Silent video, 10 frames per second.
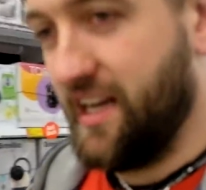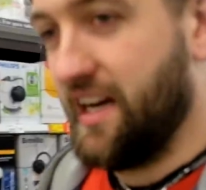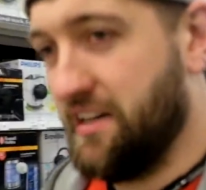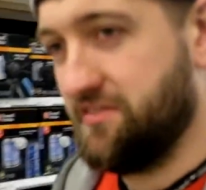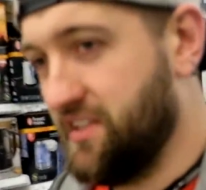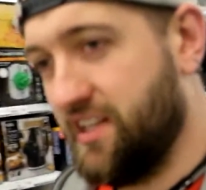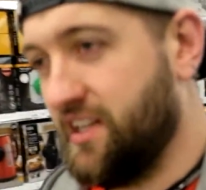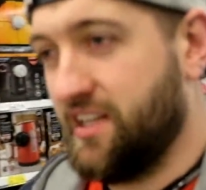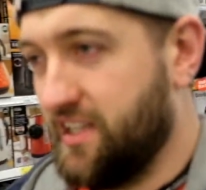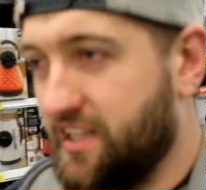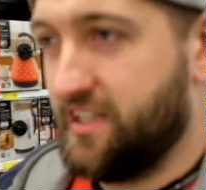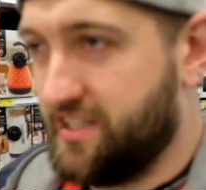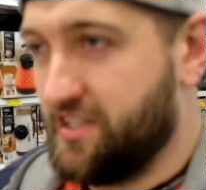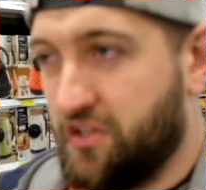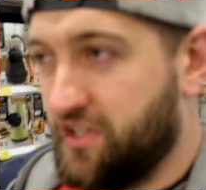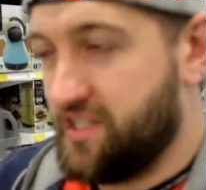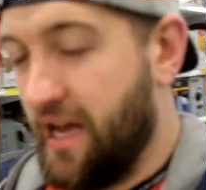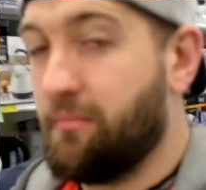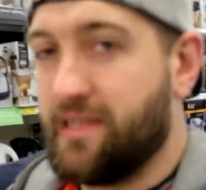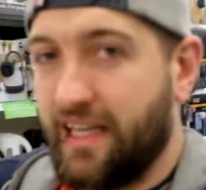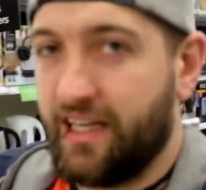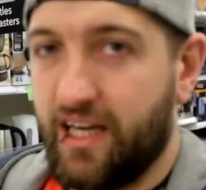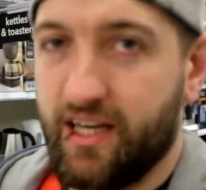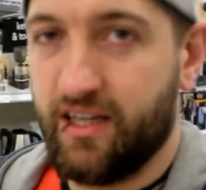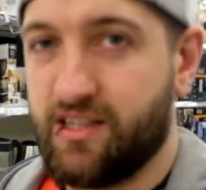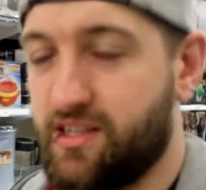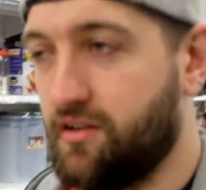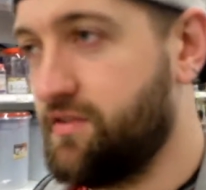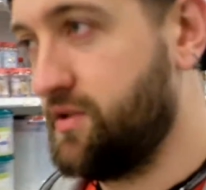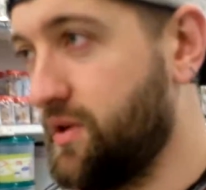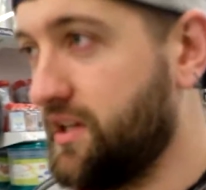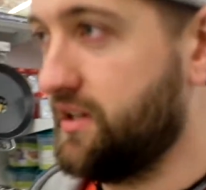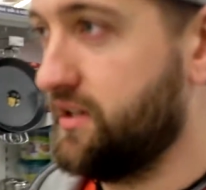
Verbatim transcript: I have, is there's all this tempting stuff to eat.